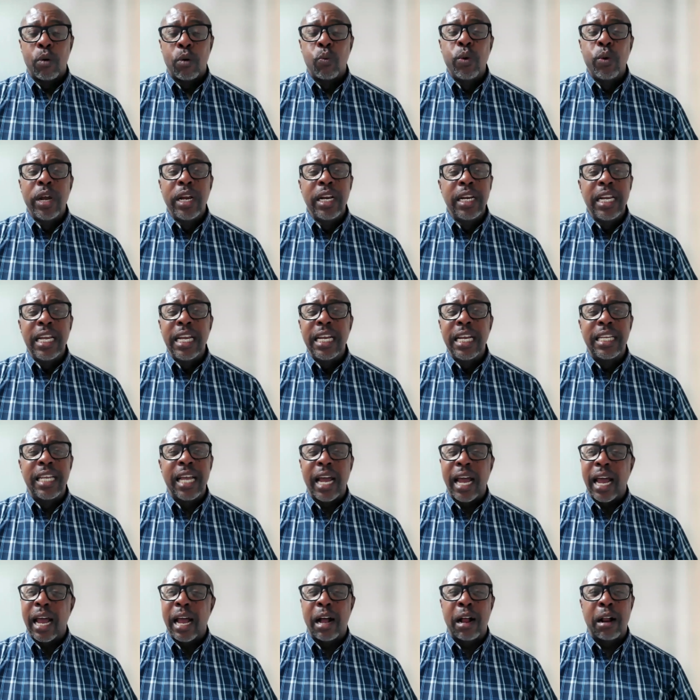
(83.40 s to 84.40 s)
We need
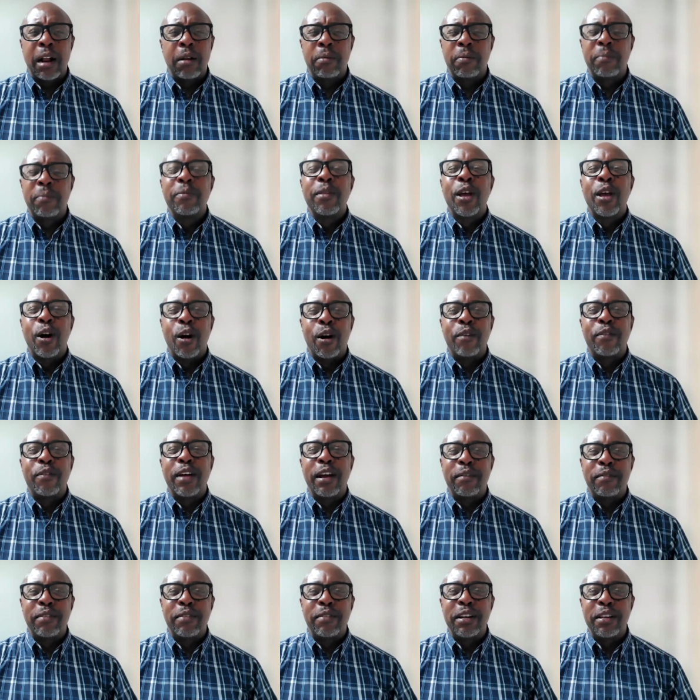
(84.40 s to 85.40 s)
the help of
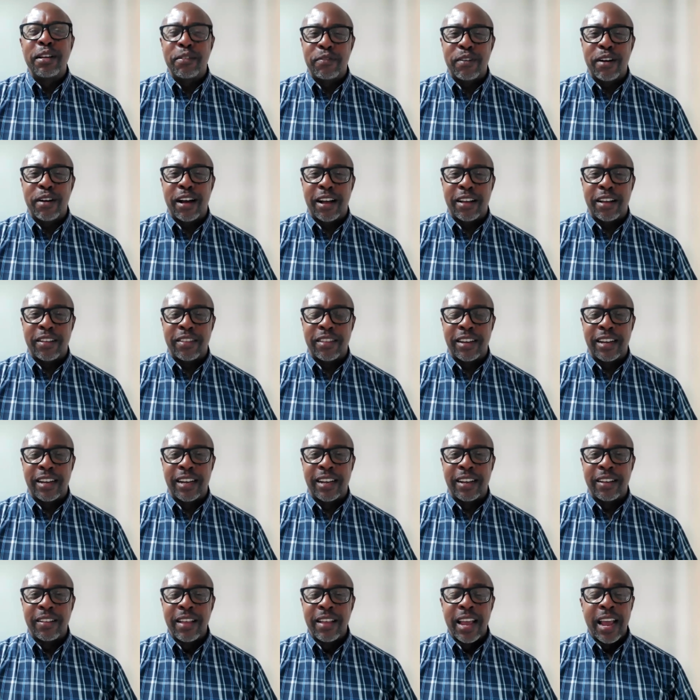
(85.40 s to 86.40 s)
Heavenly Father,
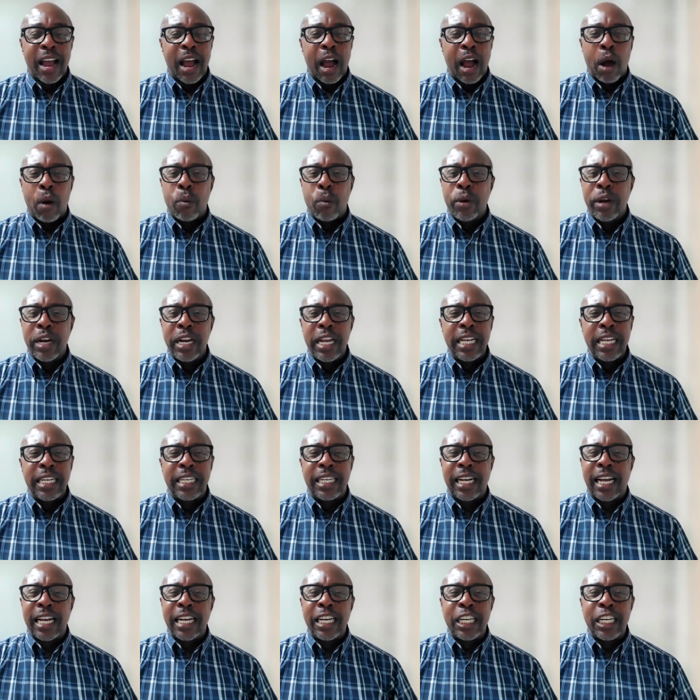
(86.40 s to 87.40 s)
and we need
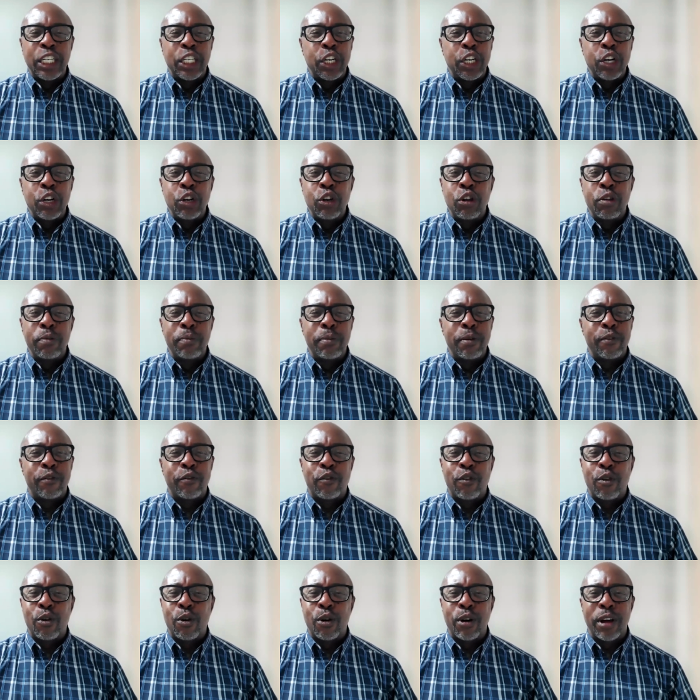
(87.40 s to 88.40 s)
to continue
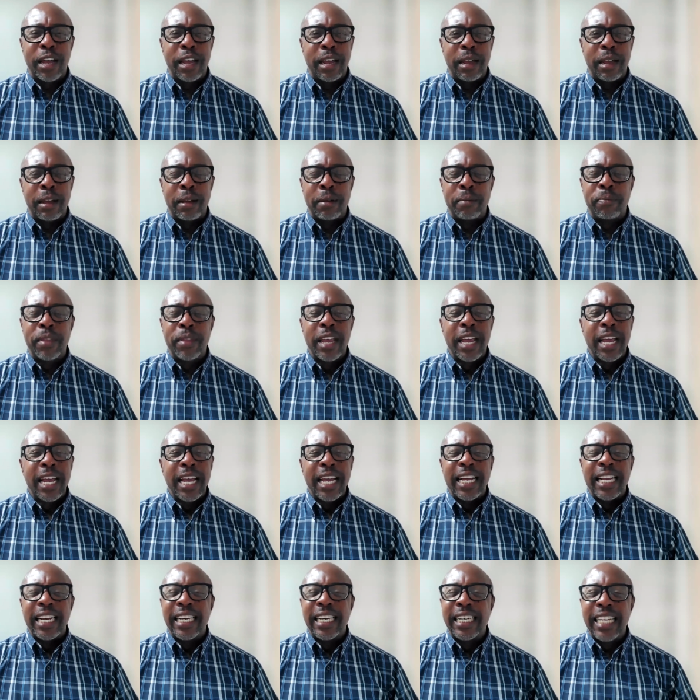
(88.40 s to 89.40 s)
before Him
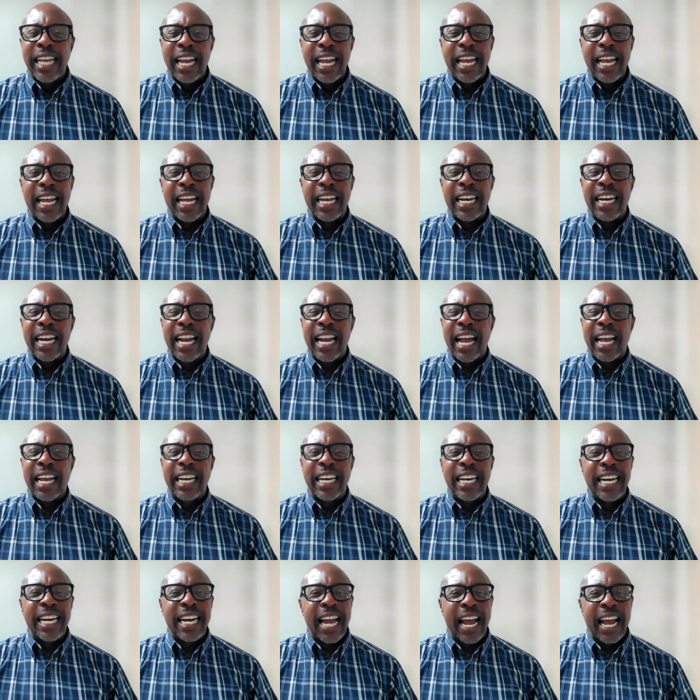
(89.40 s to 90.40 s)
day and
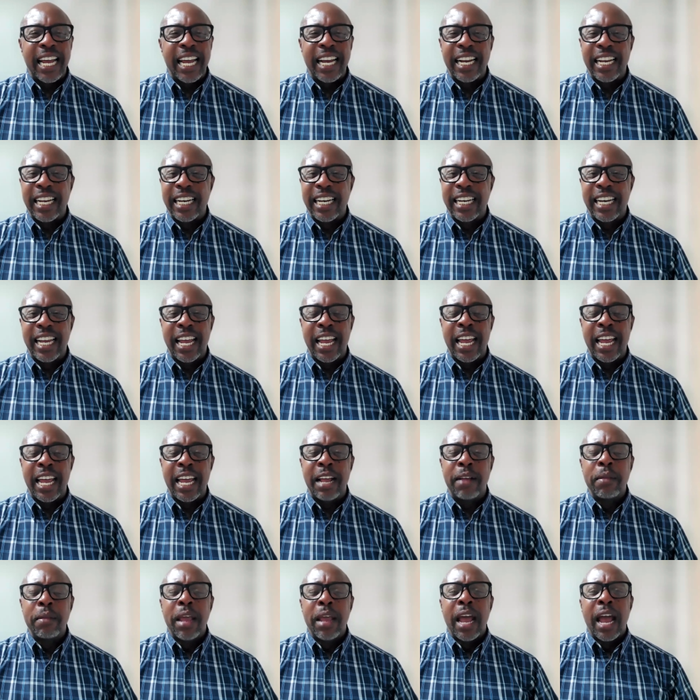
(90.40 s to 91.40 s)
night, night and
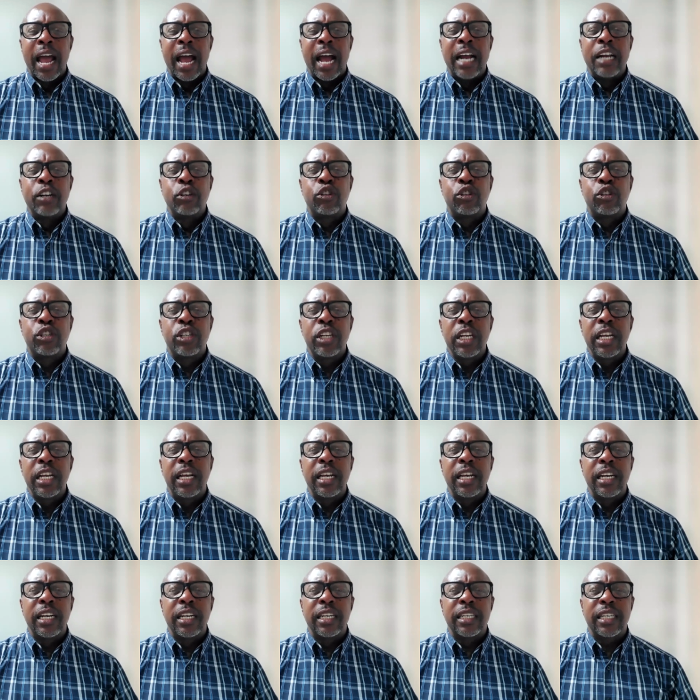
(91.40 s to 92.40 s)
day, and
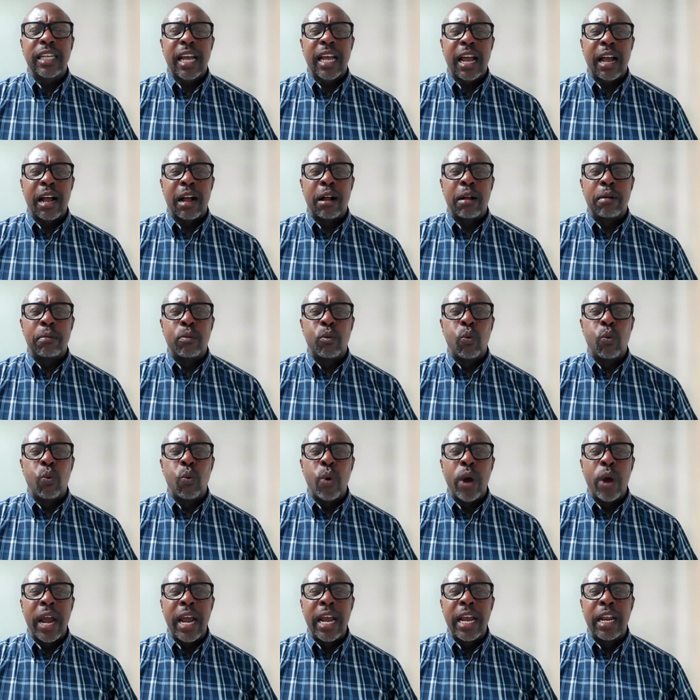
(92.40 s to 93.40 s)
seeking His help,
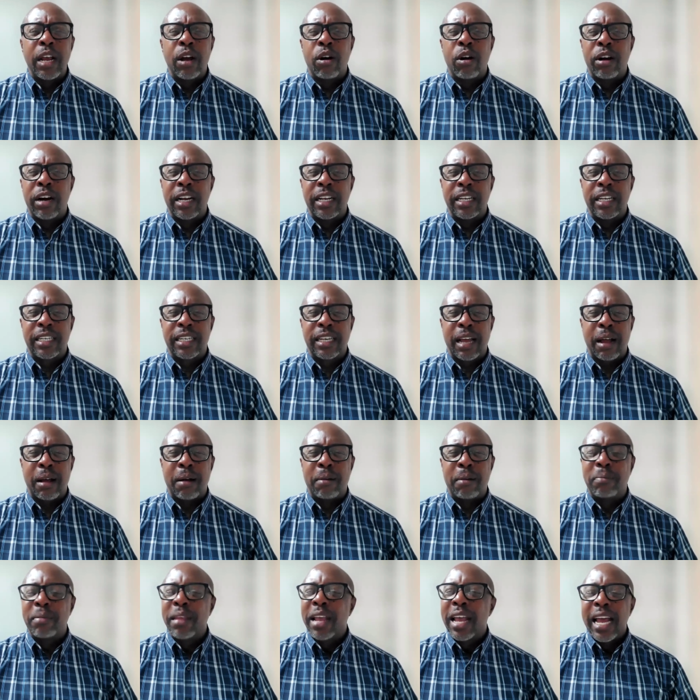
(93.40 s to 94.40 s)
waiting on His
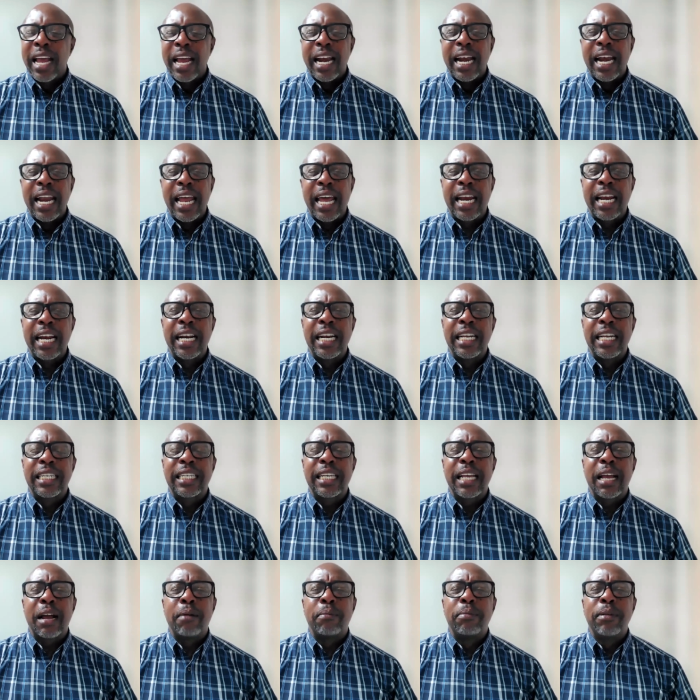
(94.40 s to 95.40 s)
help, letting His
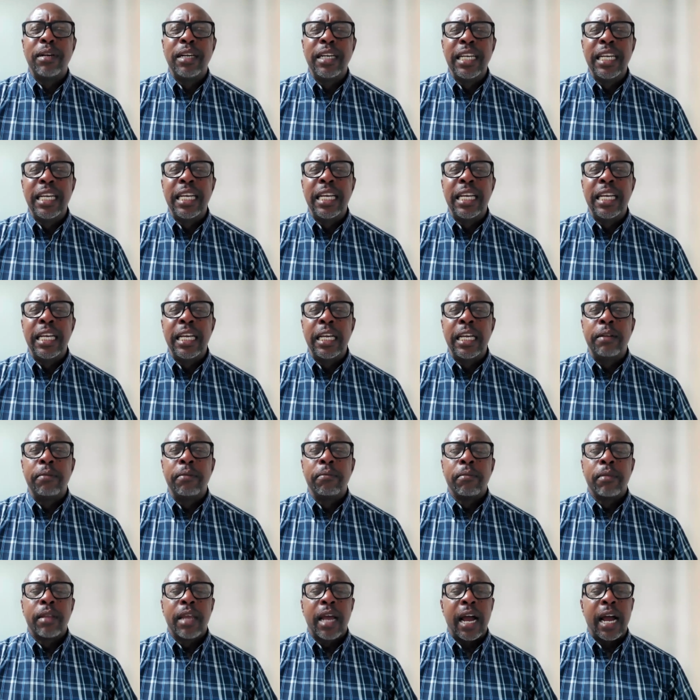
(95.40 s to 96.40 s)
help lead
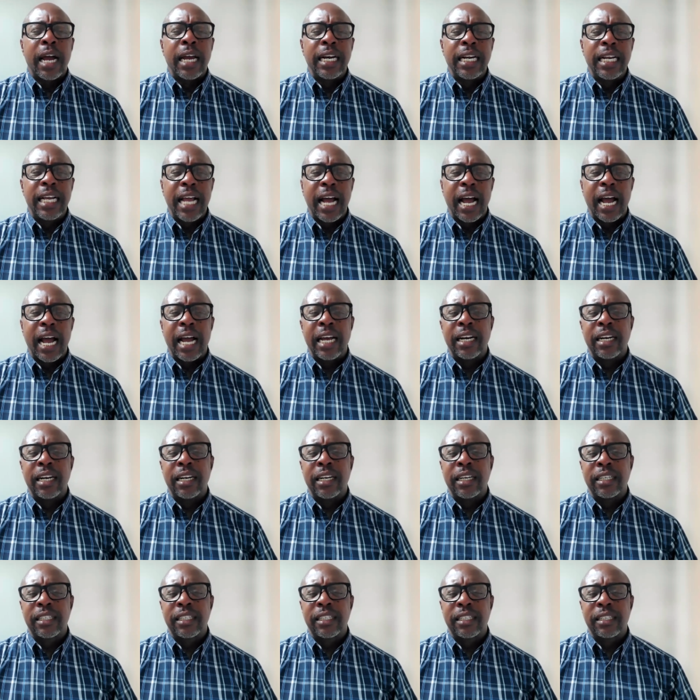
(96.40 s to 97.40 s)
and guide
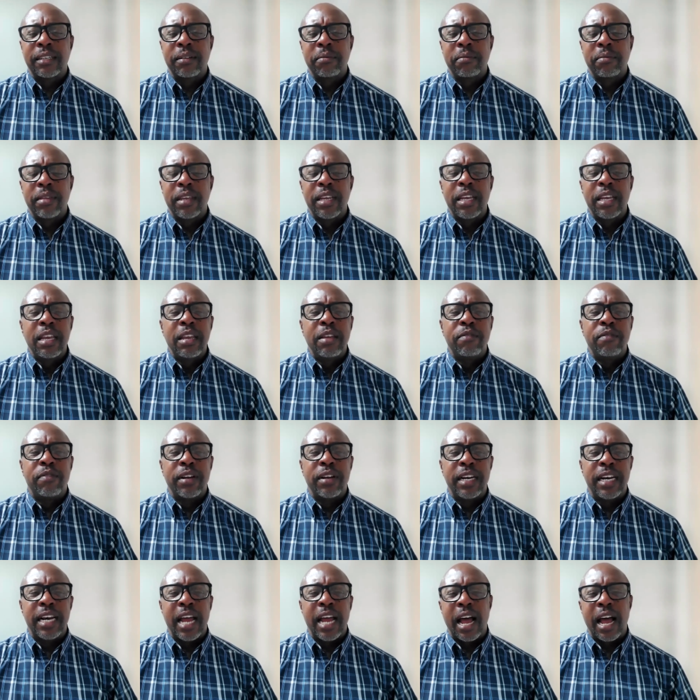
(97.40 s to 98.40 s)
us
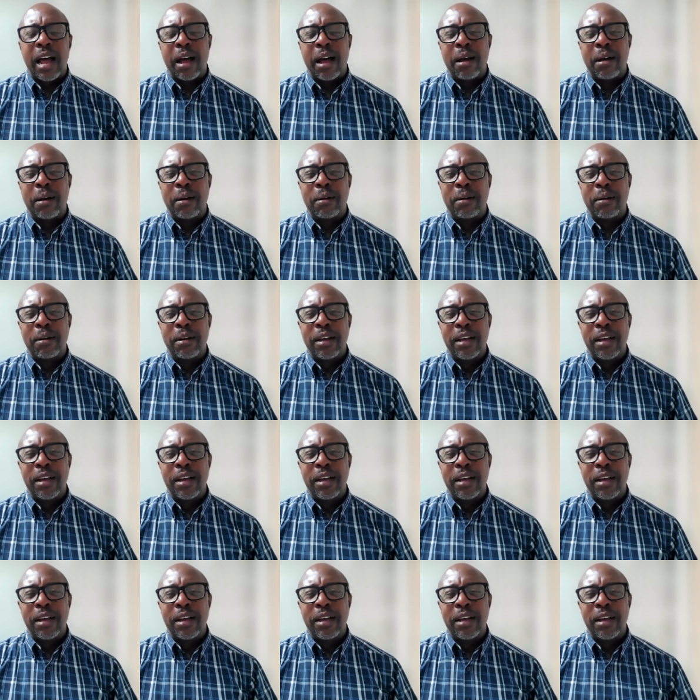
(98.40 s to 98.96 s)
even now.